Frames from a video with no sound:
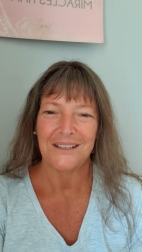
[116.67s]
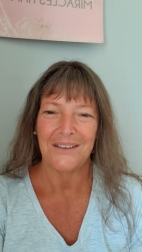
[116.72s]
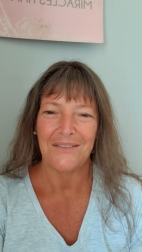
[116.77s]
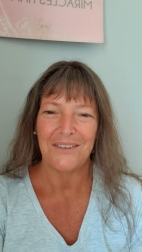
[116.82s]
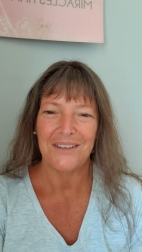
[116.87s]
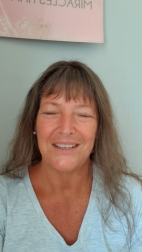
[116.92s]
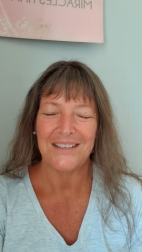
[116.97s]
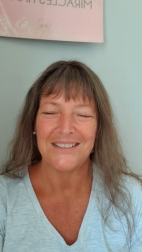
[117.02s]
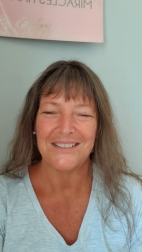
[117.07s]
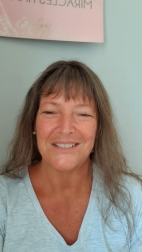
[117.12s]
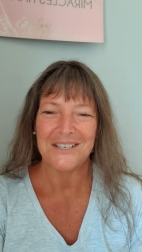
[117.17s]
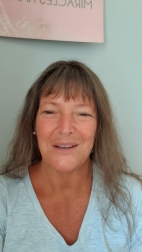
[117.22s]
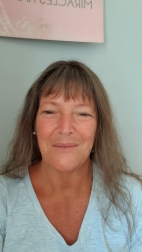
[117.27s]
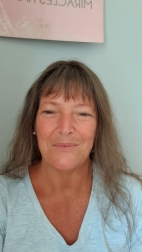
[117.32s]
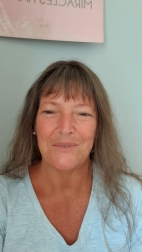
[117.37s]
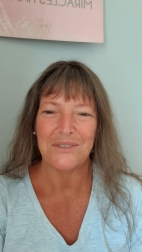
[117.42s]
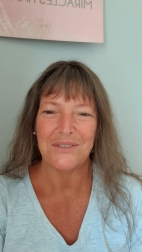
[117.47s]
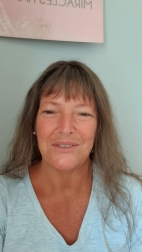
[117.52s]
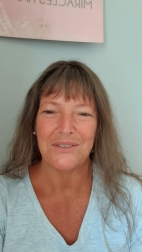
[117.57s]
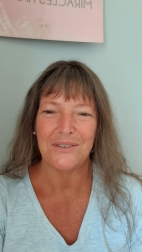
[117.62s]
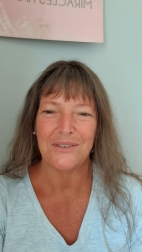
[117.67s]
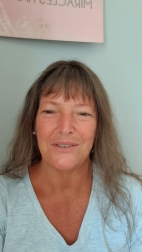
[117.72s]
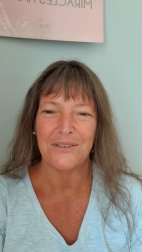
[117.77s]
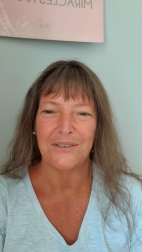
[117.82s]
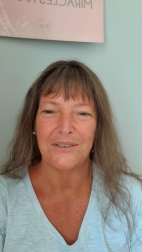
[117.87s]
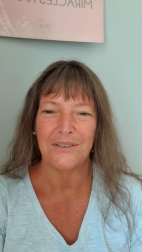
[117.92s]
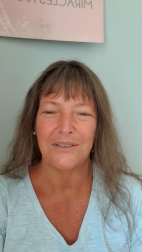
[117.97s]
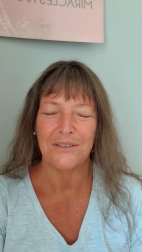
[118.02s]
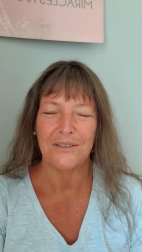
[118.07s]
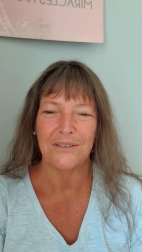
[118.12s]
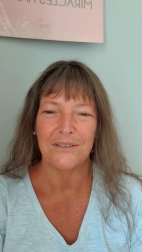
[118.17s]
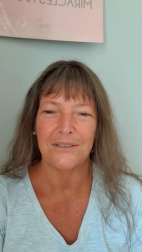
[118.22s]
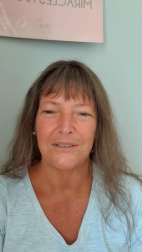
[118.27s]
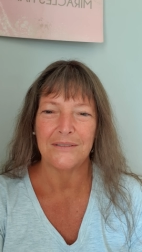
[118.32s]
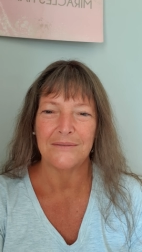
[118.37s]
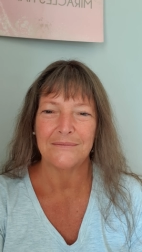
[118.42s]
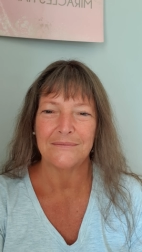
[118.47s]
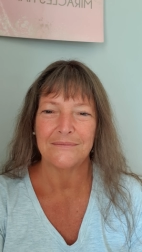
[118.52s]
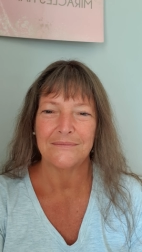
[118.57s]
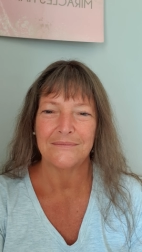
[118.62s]
I think it's
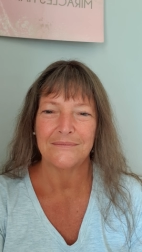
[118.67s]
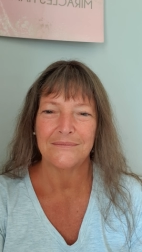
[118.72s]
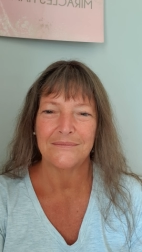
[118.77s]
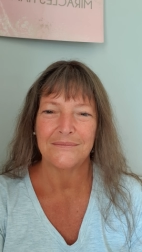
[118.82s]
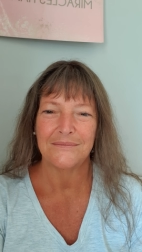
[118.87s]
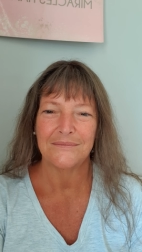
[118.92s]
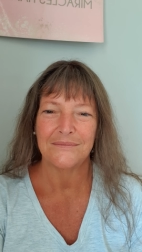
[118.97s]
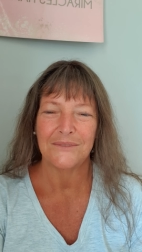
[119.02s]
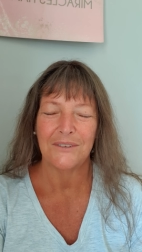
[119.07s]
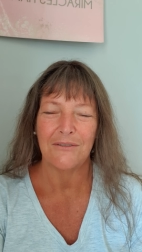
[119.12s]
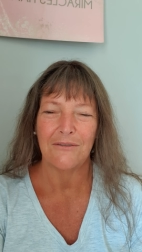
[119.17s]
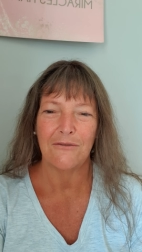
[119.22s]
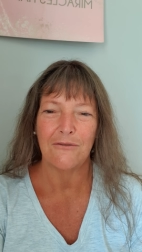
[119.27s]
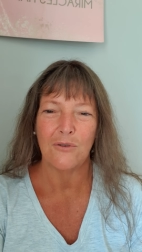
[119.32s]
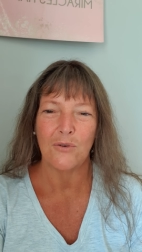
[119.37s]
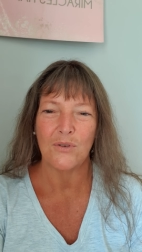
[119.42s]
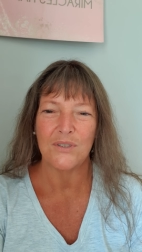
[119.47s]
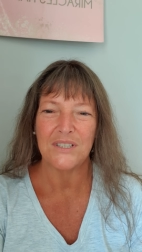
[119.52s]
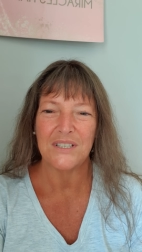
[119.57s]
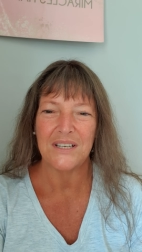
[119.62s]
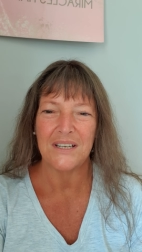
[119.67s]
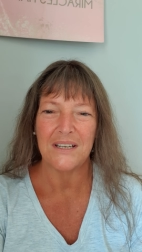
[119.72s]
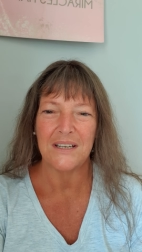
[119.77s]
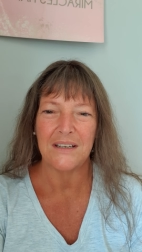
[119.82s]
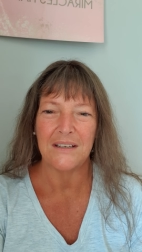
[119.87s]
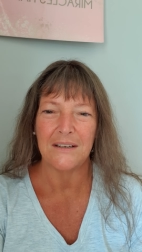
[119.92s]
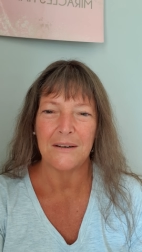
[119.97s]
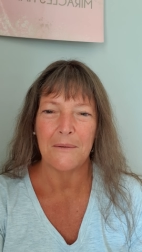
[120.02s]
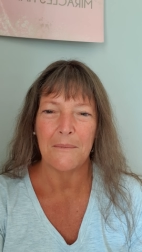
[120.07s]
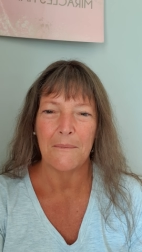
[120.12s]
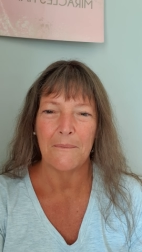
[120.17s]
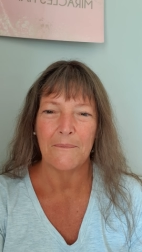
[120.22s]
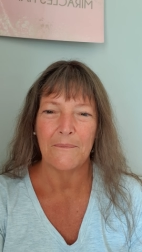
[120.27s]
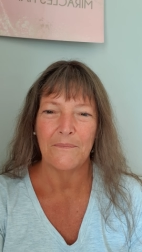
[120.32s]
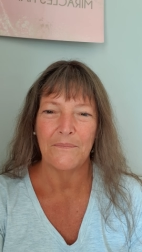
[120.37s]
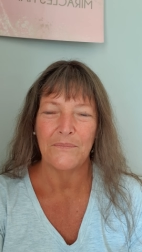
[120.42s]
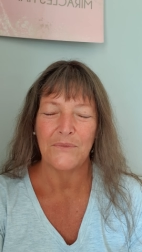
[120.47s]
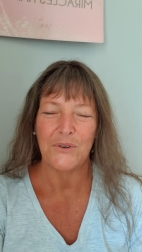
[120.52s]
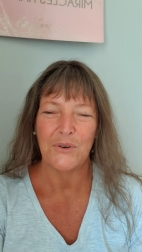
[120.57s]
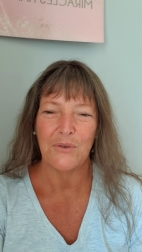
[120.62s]
chapter 14,
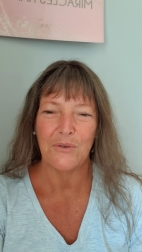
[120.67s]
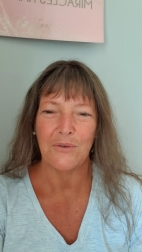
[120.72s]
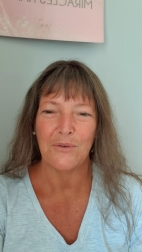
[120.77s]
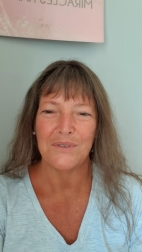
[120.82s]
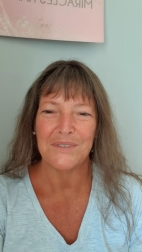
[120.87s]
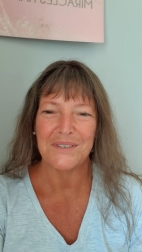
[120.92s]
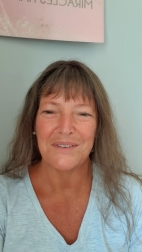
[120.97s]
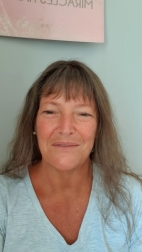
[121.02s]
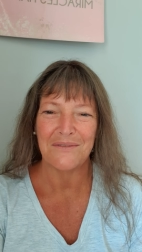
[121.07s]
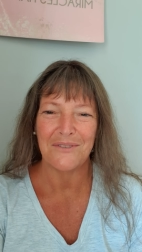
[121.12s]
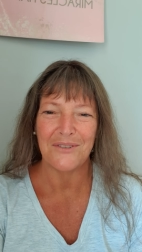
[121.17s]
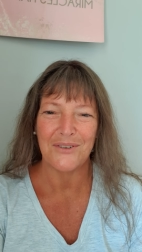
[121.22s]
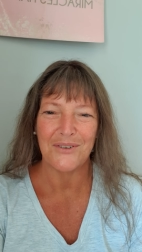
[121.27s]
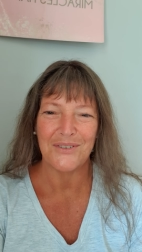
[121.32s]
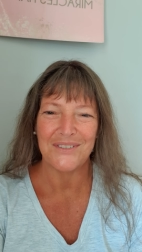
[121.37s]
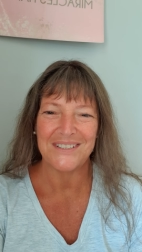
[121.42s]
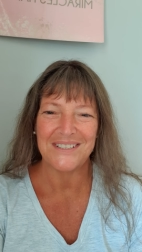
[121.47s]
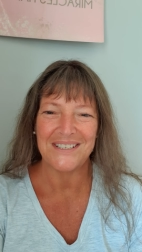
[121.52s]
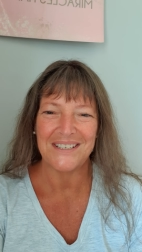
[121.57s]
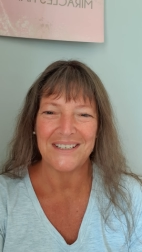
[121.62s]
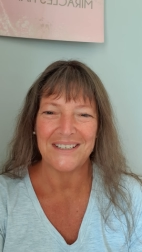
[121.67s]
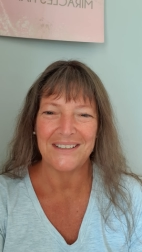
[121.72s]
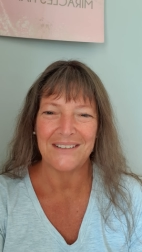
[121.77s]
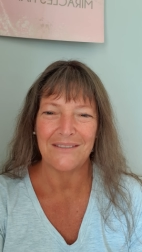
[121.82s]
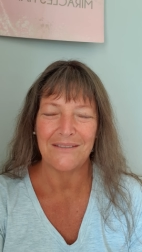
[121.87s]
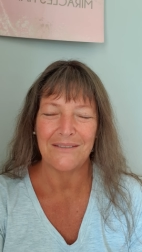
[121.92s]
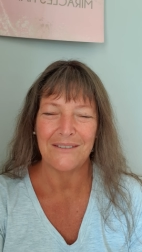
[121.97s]
or is it 13?